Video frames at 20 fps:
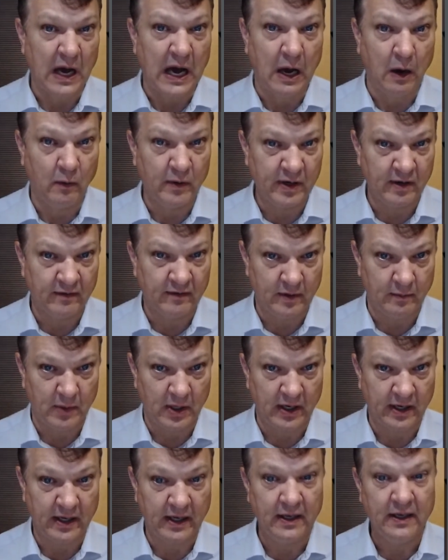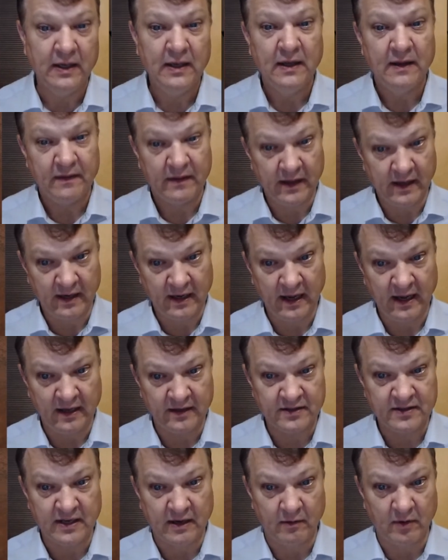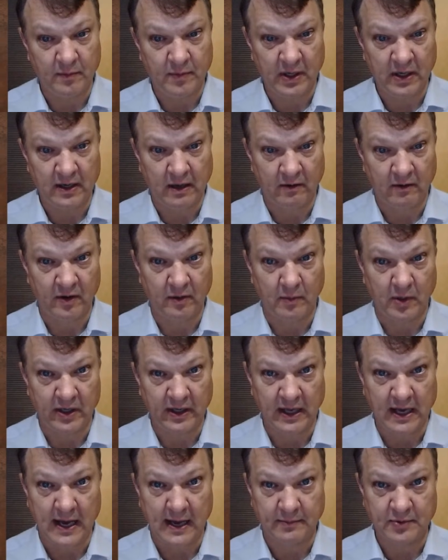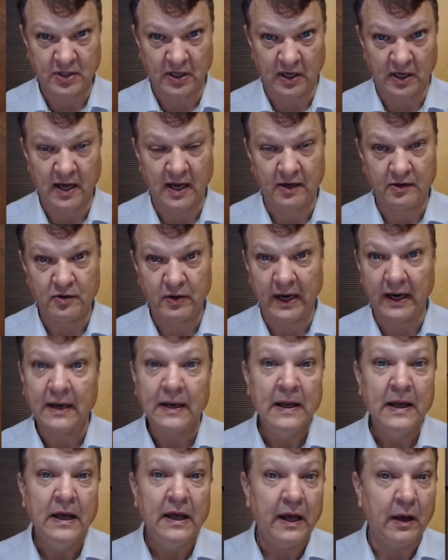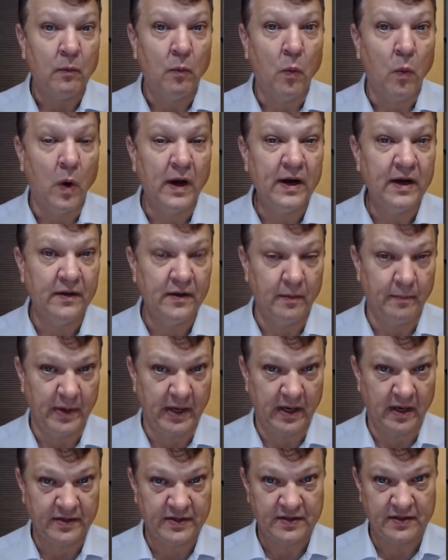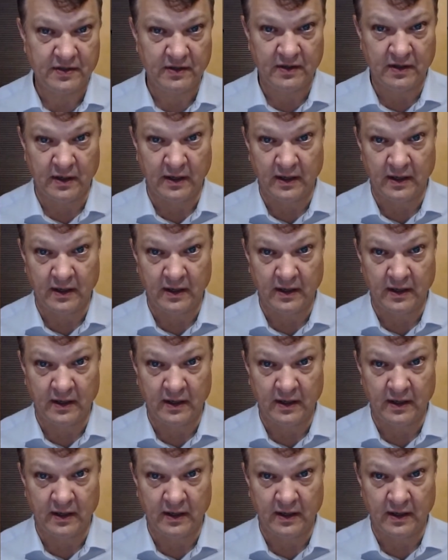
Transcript: out of the money, then hence that would be an out of the money option contract. And one of the biggest